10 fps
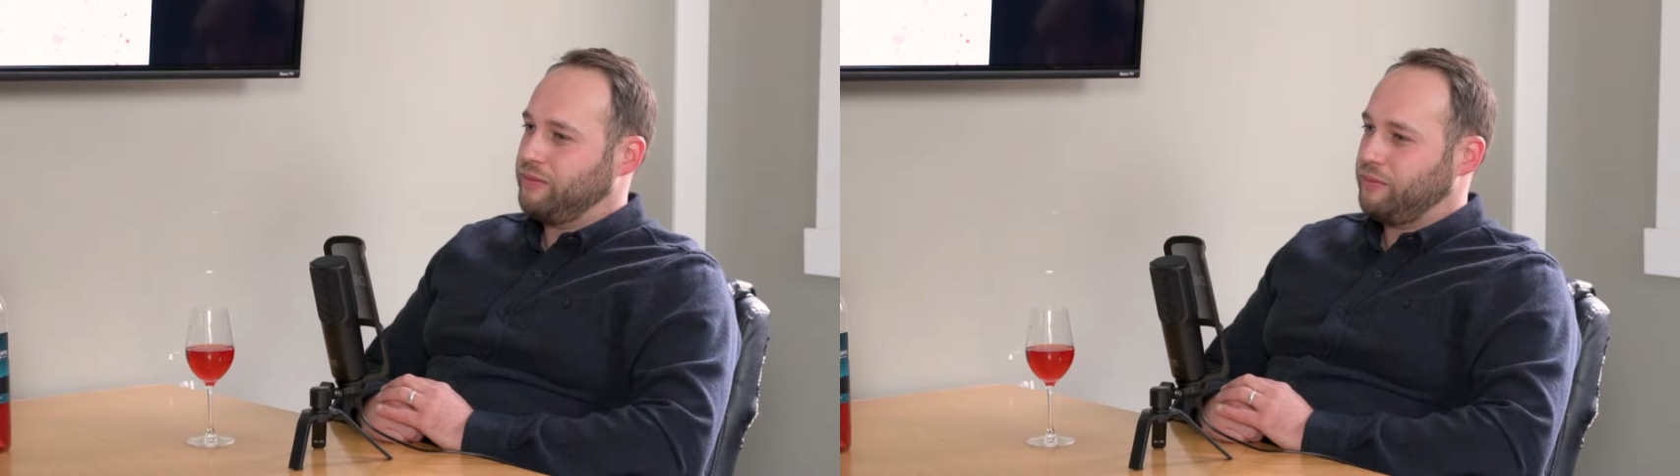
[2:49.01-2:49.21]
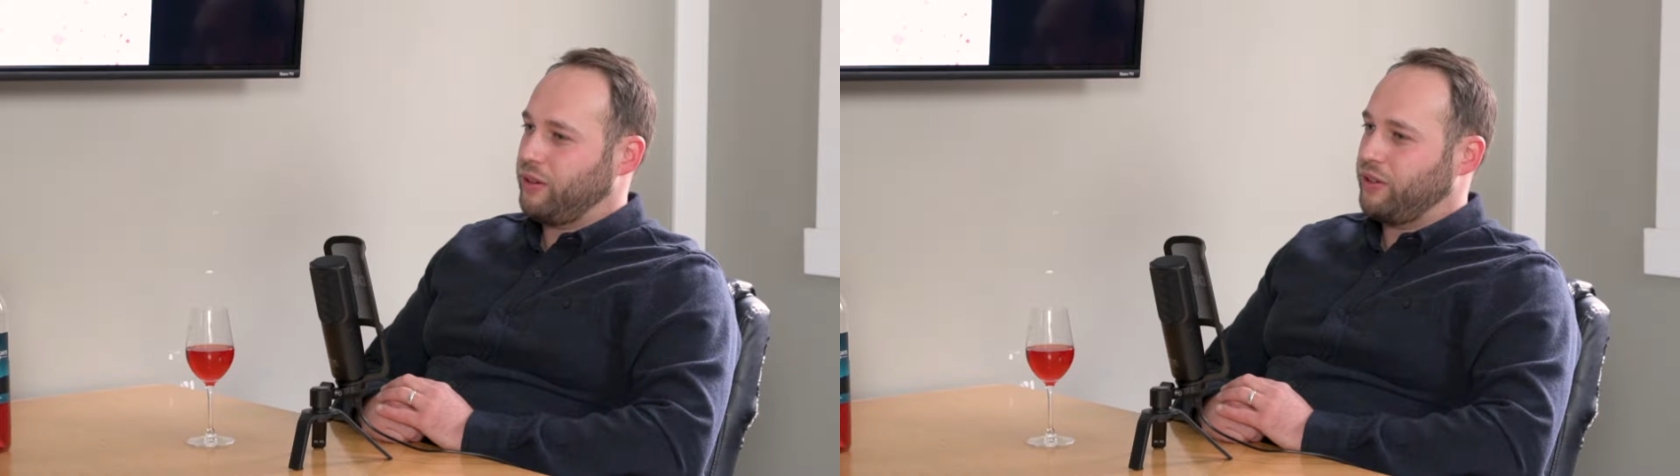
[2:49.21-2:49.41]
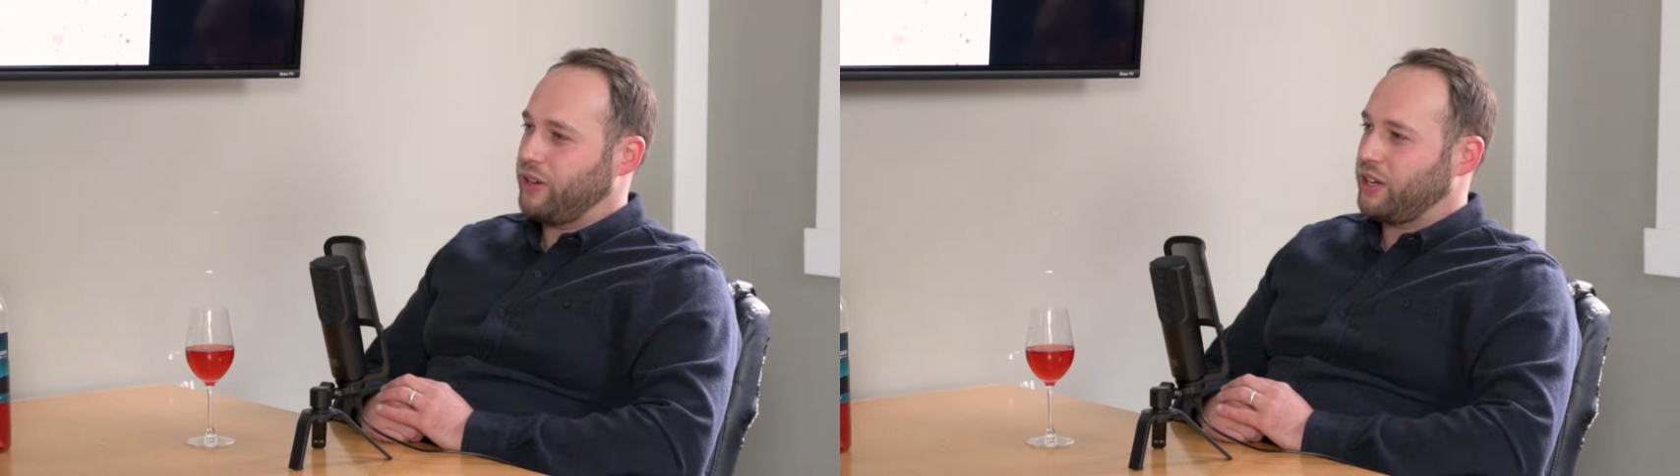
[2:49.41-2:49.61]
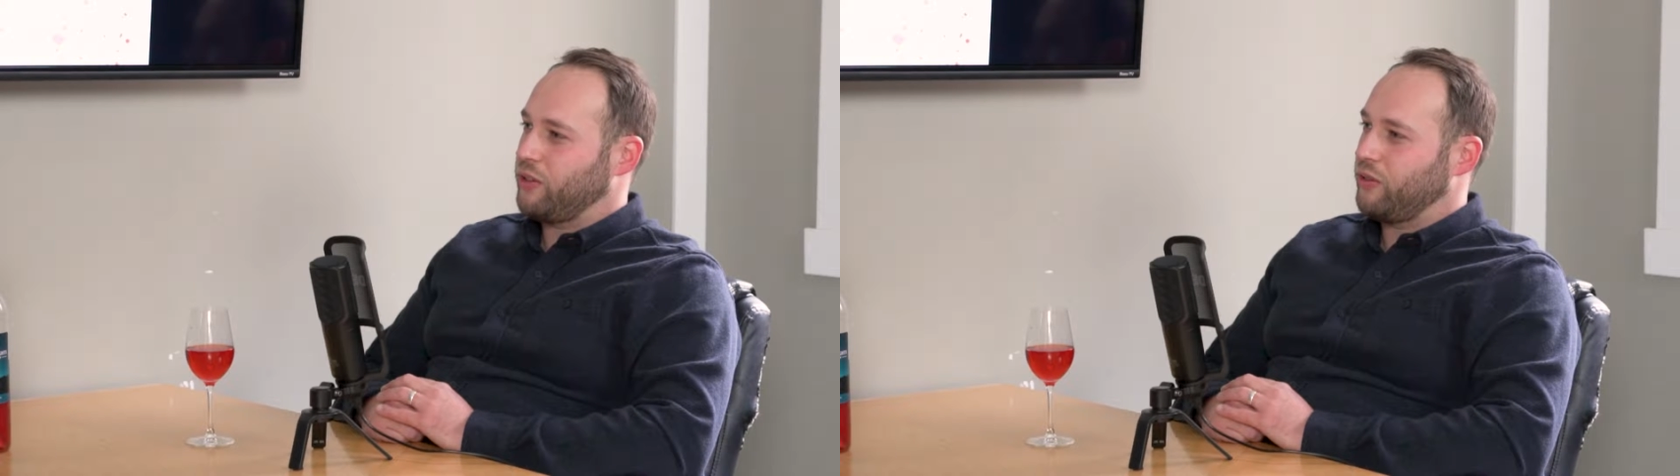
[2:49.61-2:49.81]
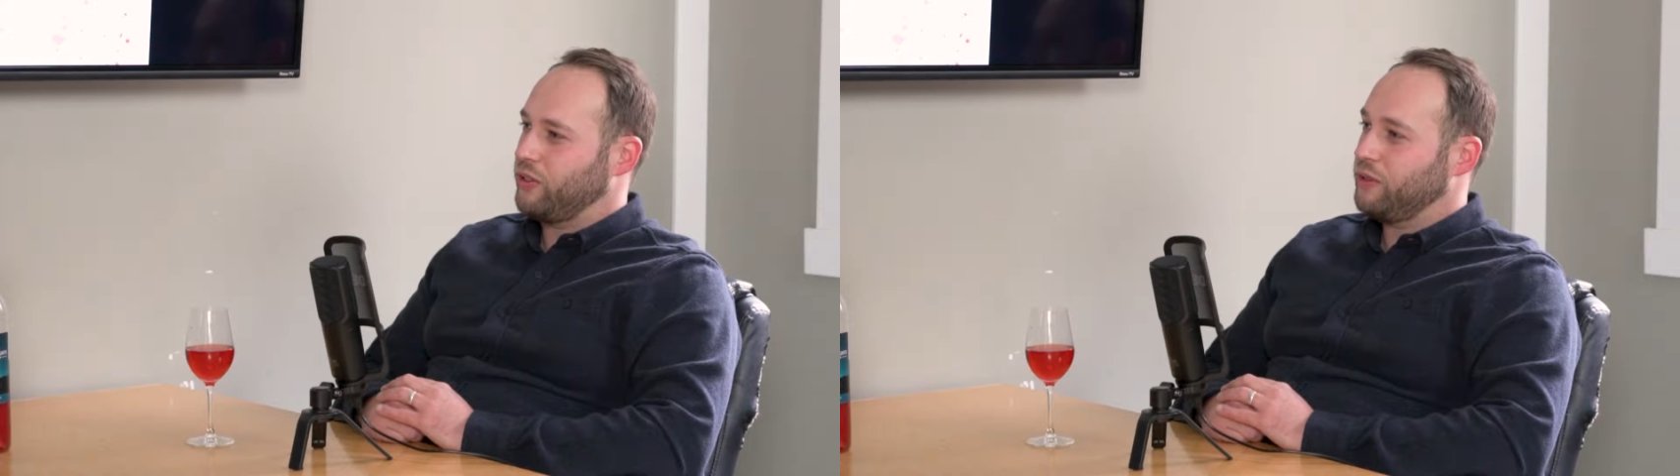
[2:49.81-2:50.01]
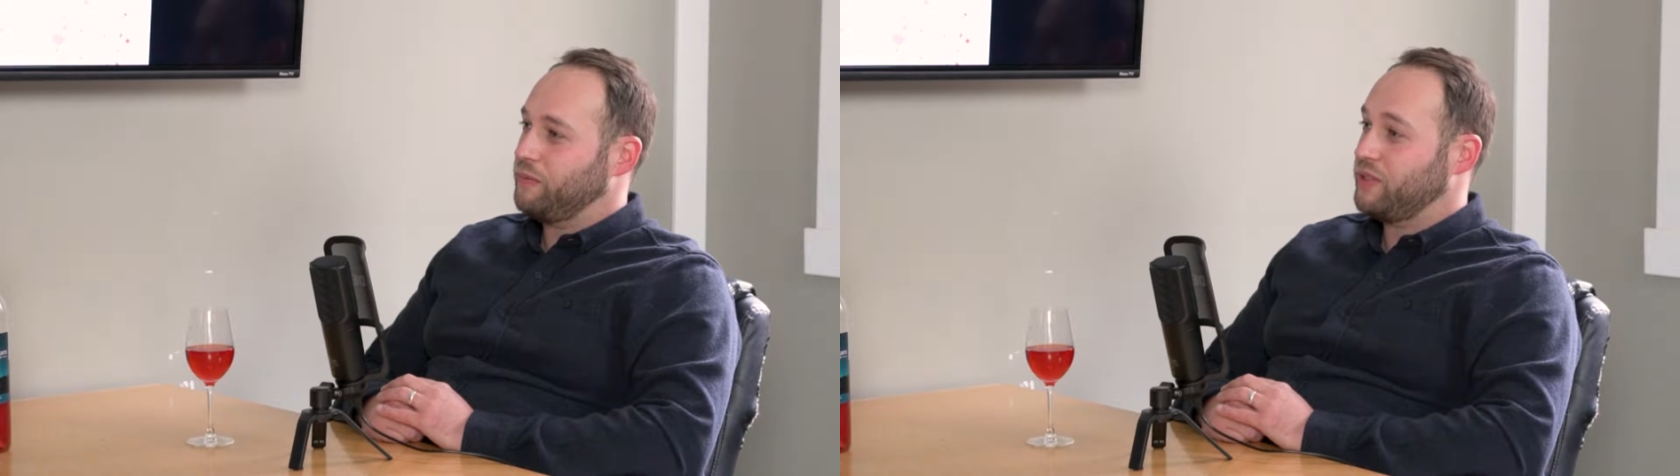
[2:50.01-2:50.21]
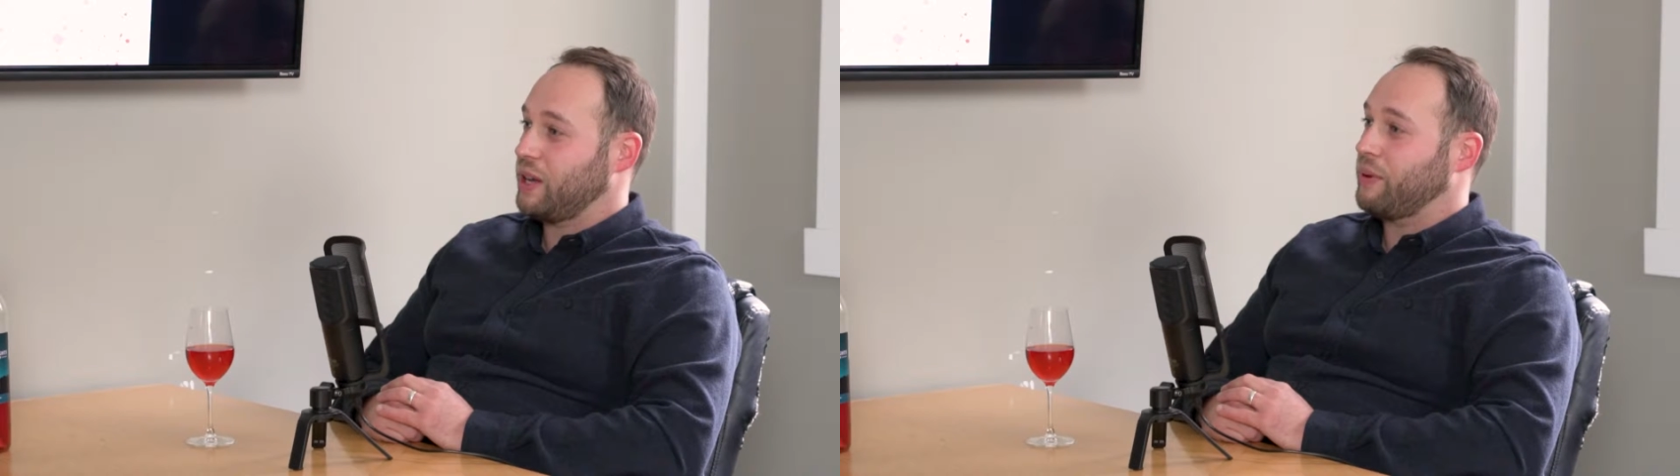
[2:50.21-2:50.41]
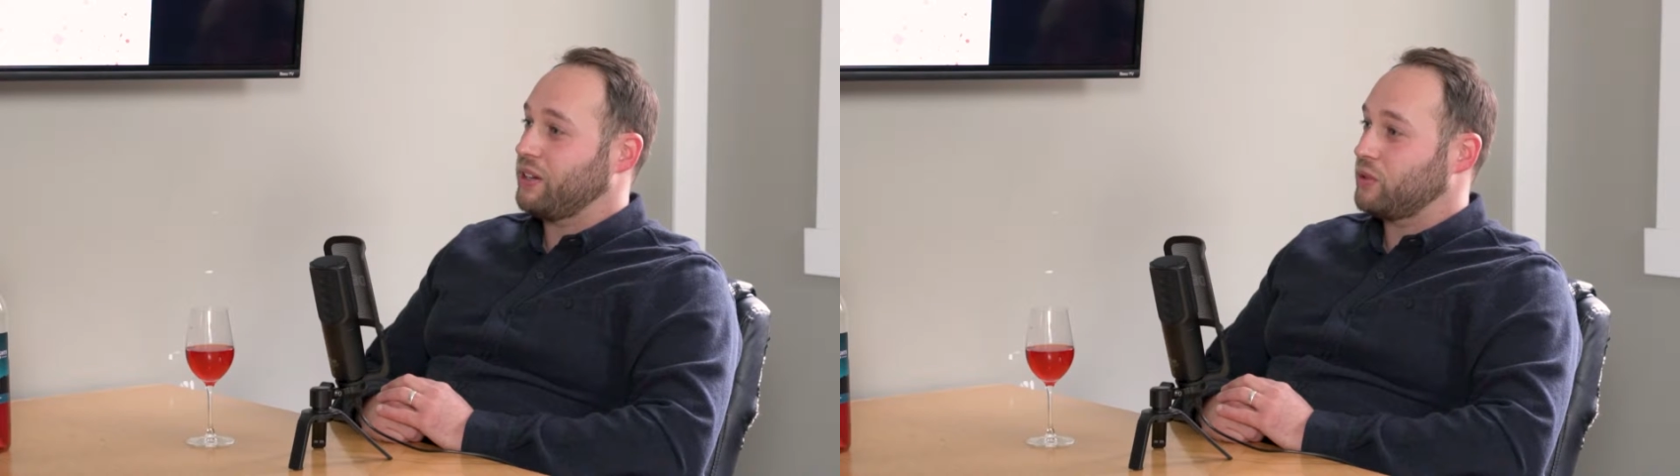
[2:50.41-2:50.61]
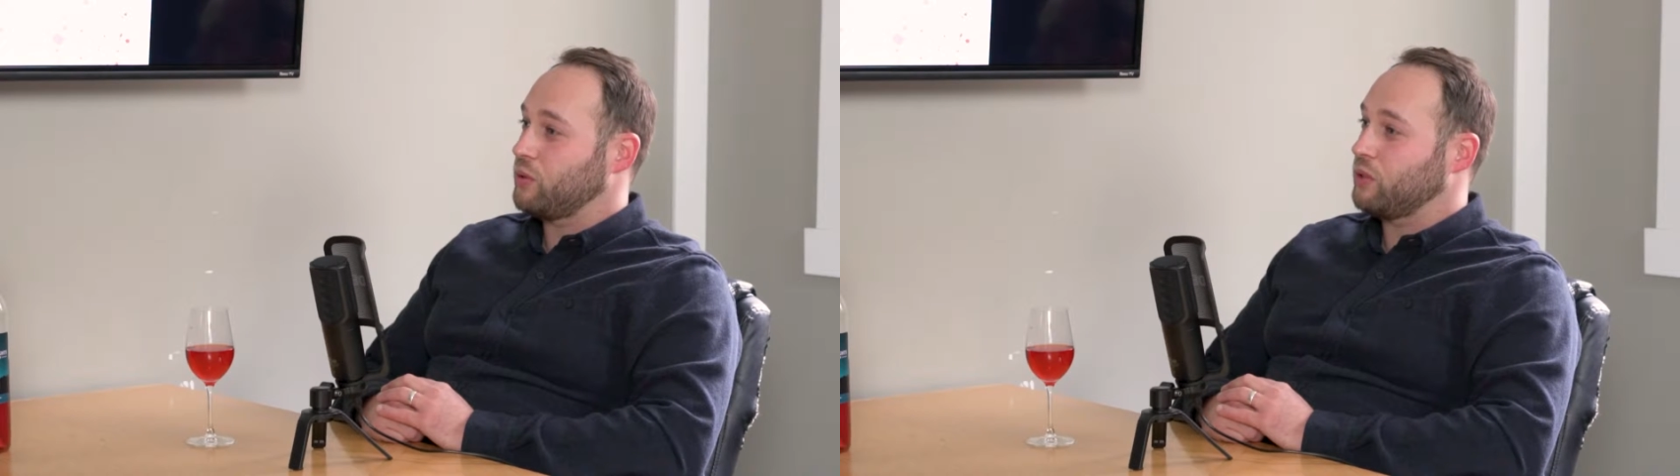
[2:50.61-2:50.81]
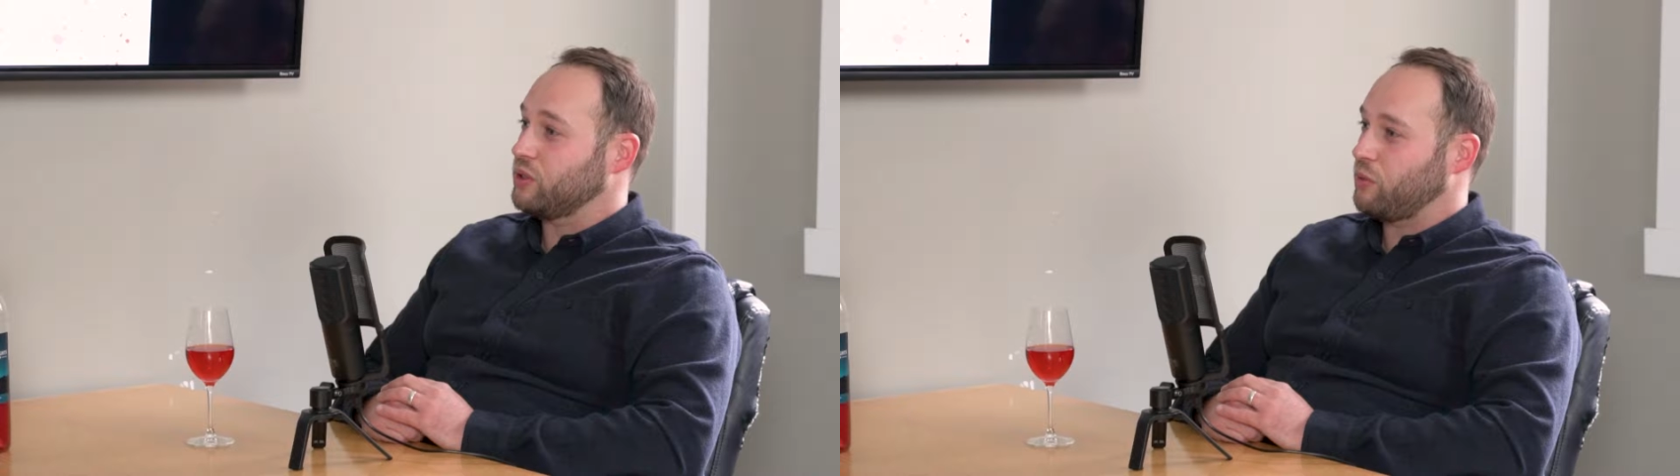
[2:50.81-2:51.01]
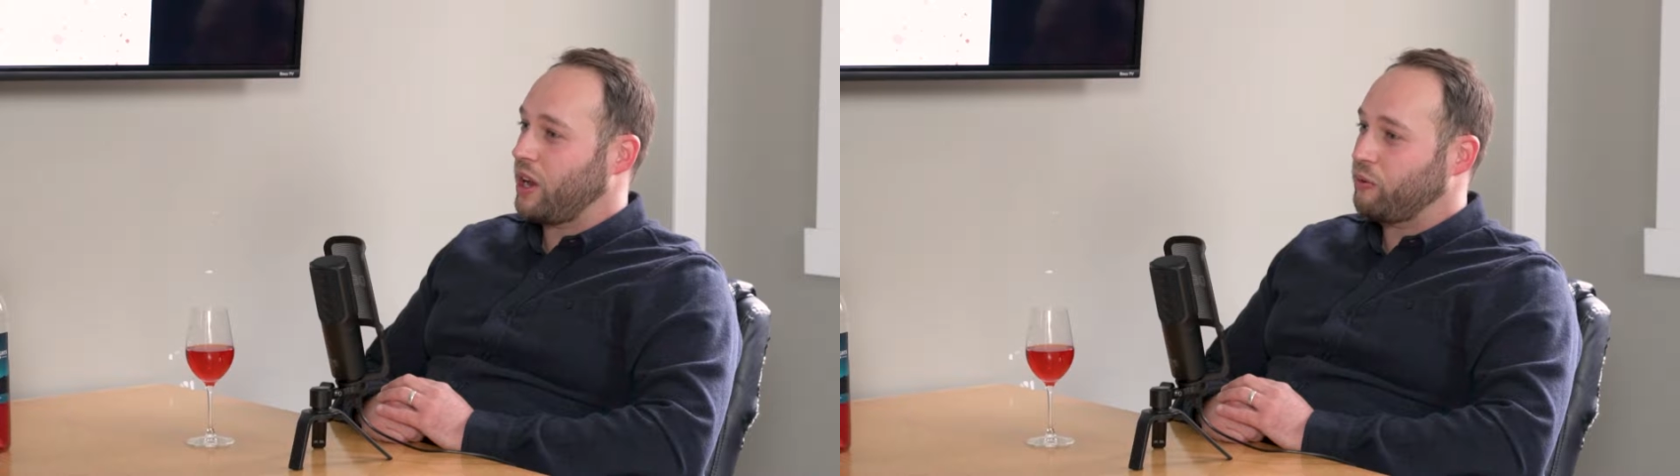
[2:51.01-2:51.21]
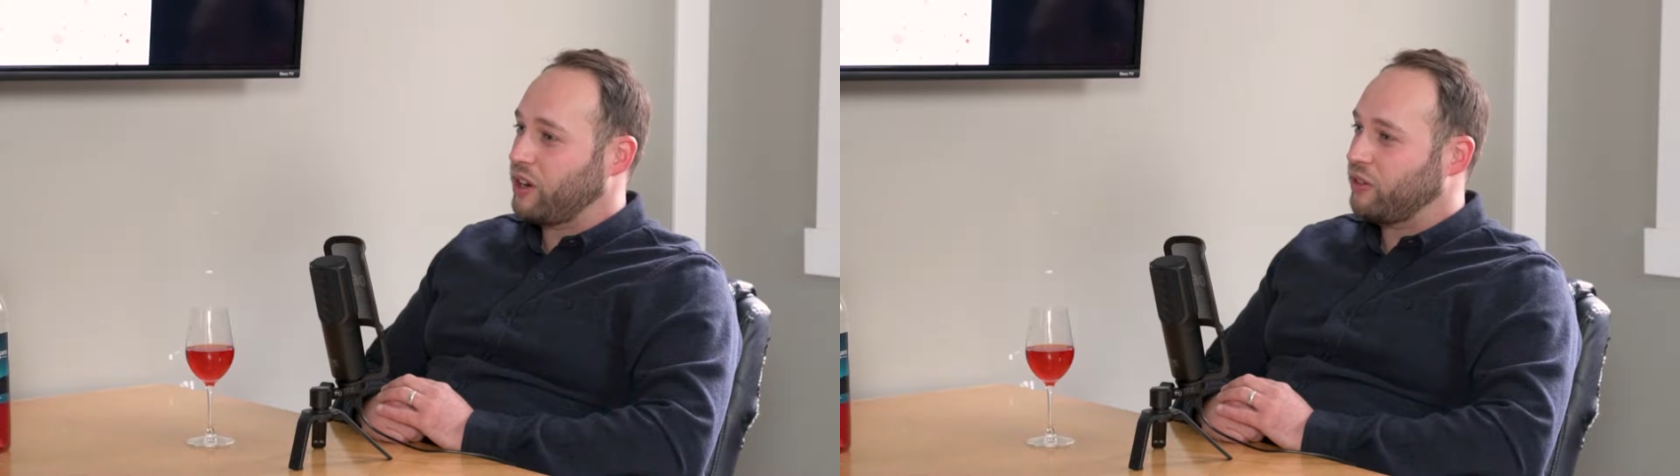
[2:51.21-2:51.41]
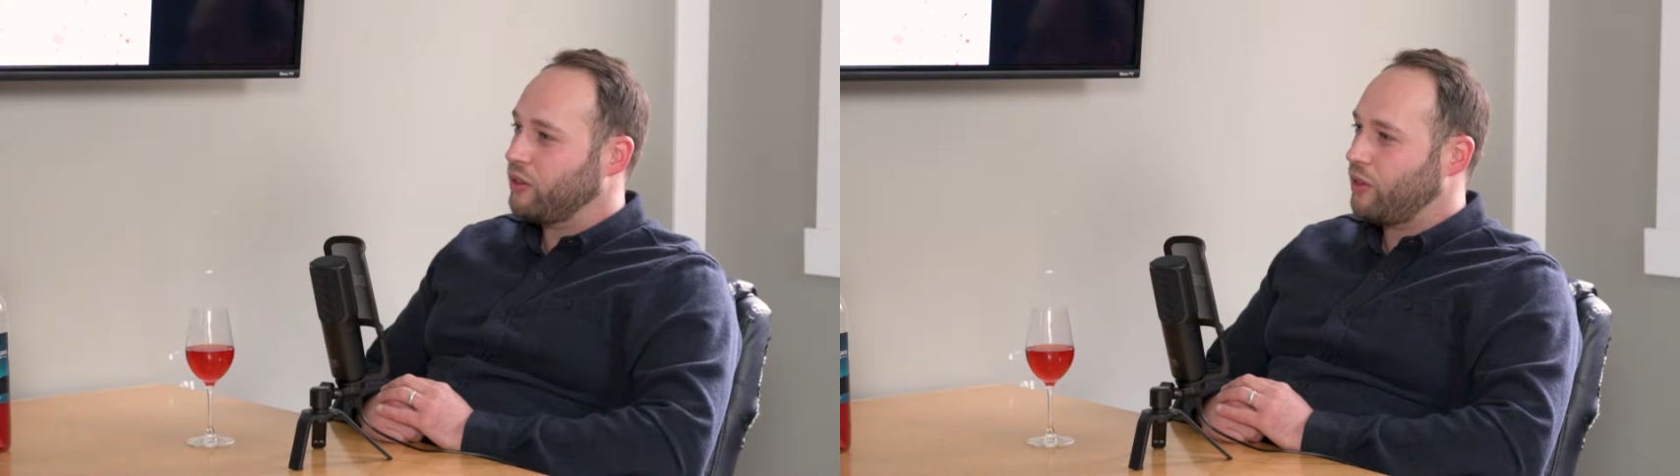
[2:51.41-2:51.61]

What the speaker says: part of Vancouver, same high school as Ryan Reynolds.